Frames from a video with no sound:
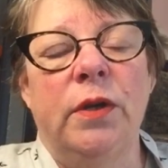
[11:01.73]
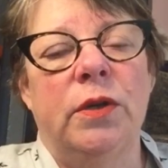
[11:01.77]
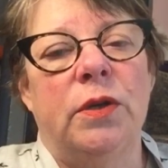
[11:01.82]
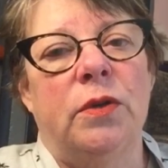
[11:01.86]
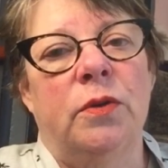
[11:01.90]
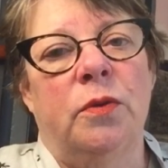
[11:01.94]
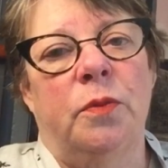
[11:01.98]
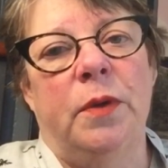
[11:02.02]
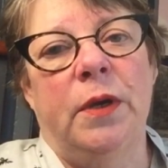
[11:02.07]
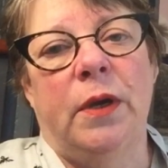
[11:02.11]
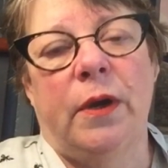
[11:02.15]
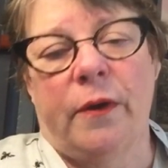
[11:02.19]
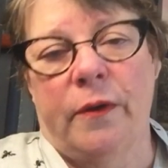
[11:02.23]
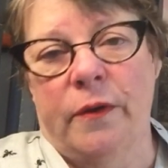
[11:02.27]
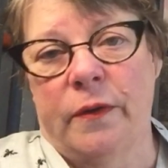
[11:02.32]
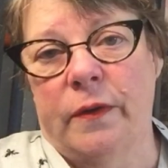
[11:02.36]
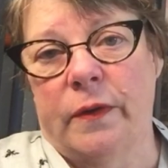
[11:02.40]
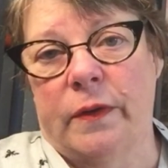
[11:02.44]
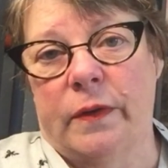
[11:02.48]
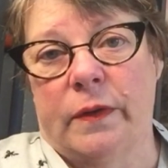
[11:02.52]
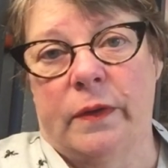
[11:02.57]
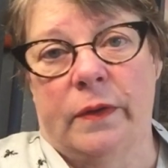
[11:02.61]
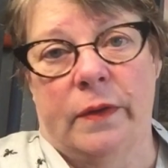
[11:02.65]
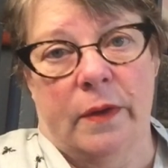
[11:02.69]
to
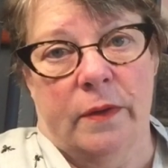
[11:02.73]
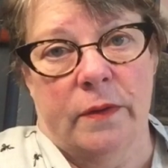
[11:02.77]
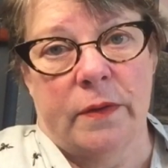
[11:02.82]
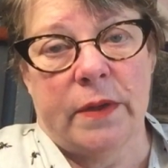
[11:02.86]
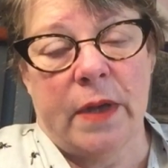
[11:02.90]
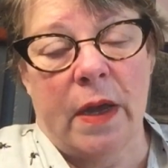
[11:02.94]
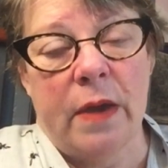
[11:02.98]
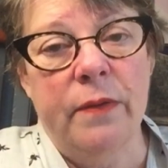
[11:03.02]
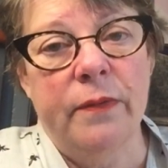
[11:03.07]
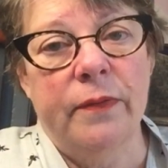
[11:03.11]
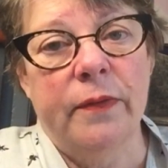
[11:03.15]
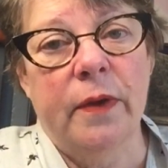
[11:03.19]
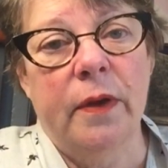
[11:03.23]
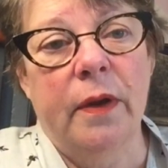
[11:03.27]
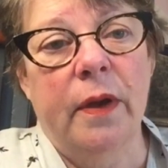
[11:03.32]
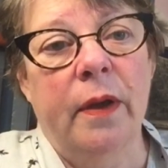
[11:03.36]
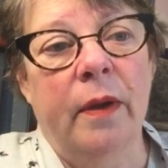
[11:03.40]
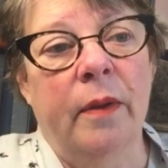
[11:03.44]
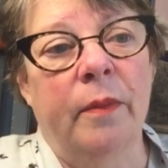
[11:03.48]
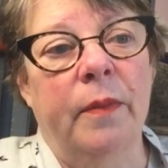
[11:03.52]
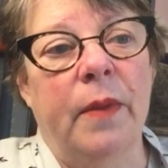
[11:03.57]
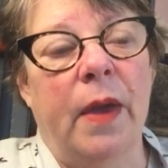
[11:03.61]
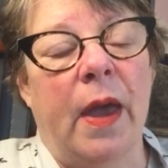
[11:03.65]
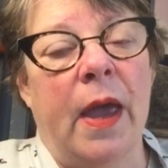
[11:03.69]
because they're safe for
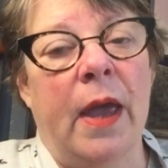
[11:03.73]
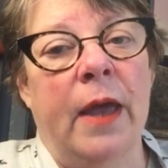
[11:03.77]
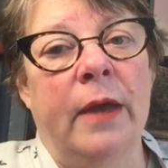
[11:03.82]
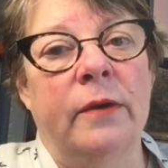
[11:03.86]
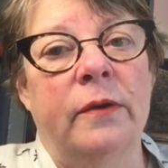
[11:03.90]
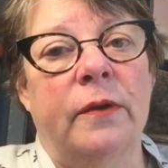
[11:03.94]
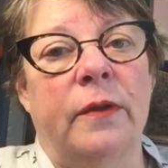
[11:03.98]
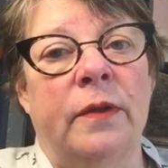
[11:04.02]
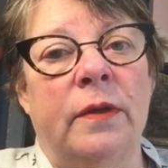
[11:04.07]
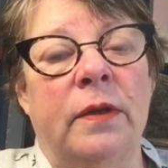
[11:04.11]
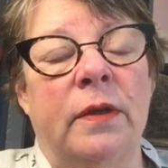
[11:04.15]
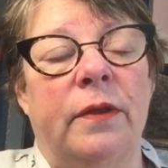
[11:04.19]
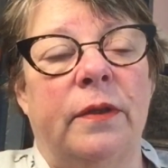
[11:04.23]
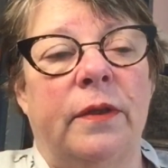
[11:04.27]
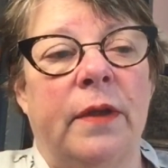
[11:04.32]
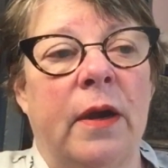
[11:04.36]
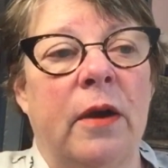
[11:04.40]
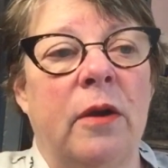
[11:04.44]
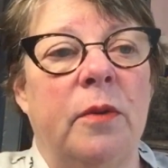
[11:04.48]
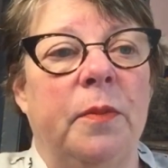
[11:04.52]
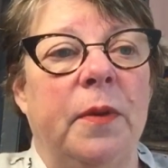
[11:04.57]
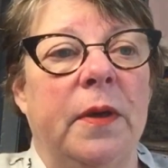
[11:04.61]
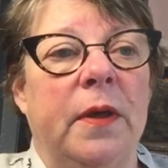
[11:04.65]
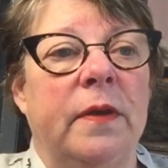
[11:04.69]
him, and the
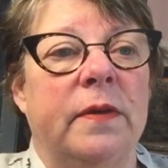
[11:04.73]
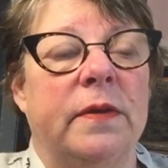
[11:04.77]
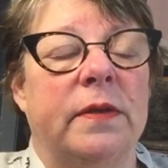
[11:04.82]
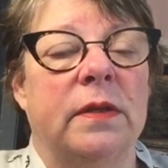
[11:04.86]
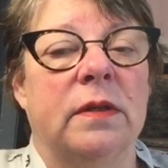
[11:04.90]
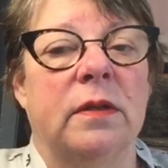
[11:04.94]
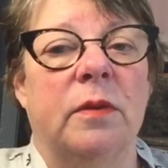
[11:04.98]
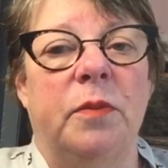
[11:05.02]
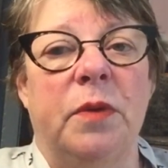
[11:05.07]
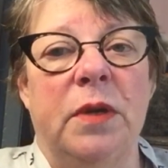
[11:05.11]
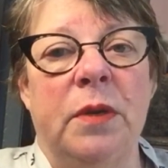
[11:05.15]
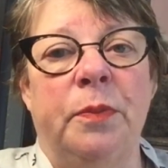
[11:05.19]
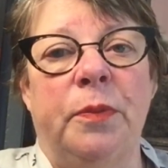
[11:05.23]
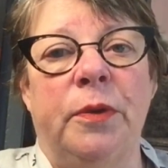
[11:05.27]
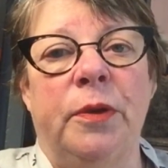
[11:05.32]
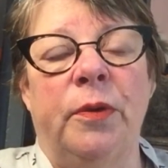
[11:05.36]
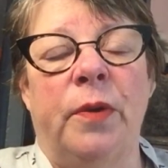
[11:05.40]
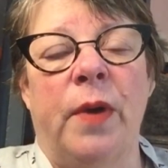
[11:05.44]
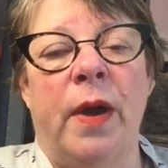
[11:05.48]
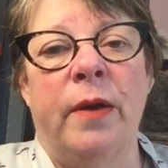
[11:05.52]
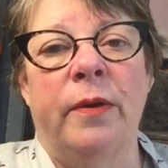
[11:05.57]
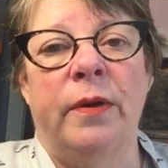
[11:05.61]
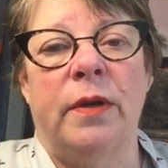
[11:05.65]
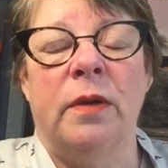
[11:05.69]
therapists and the people
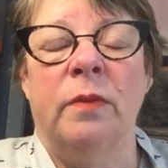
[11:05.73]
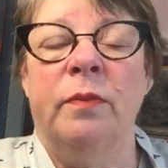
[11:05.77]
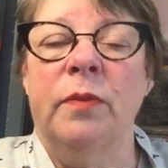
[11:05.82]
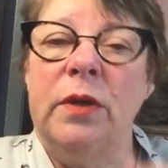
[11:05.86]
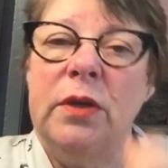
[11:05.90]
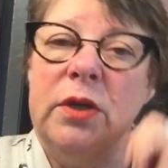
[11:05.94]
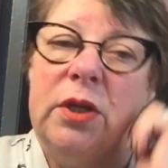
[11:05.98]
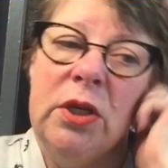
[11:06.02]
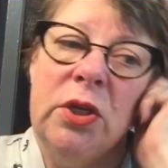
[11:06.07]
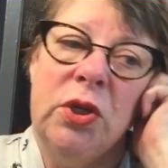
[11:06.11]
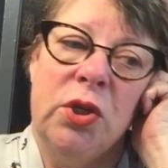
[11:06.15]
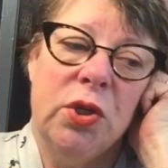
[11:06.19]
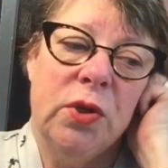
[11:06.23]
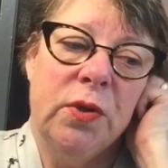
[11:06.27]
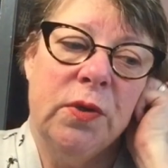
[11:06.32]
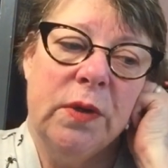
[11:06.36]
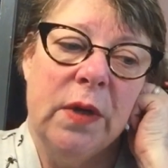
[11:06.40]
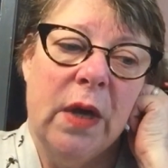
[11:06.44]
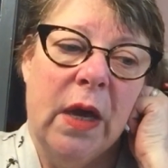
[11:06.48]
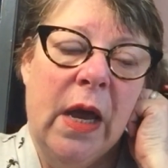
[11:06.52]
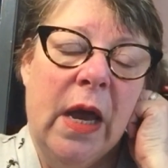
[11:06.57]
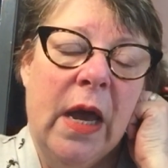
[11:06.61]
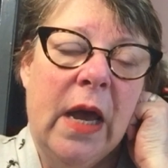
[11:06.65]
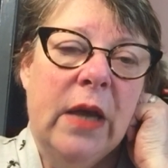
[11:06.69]
around him, the teachers,
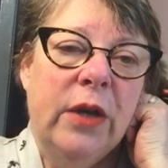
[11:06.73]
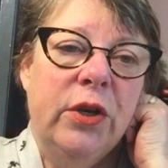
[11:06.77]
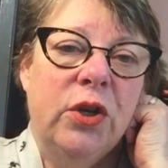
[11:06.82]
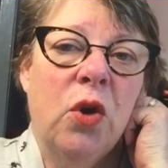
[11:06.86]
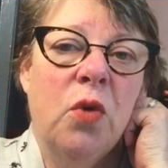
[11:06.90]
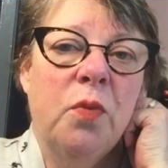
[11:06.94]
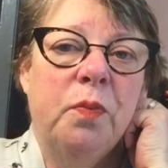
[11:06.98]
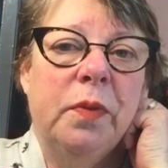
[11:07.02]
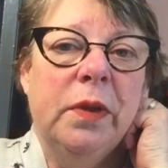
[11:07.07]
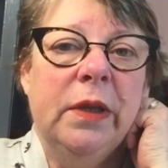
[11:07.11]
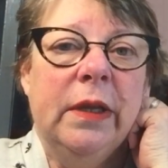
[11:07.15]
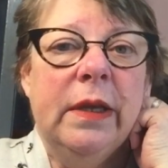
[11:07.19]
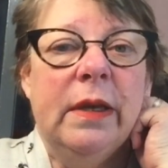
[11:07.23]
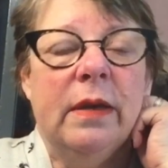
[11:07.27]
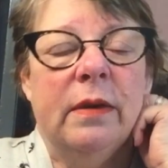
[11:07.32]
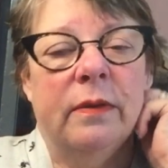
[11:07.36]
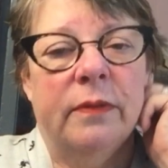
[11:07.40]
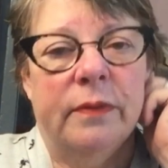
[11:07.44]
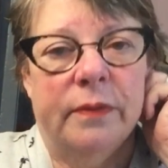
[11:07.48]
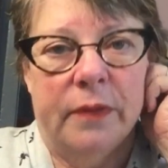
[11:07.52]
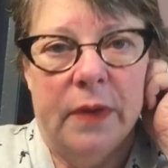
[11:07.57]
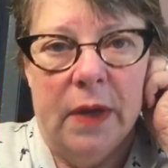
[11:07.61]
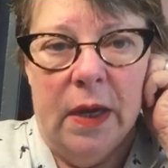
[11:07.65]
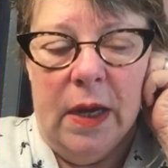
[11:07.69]
don't believe.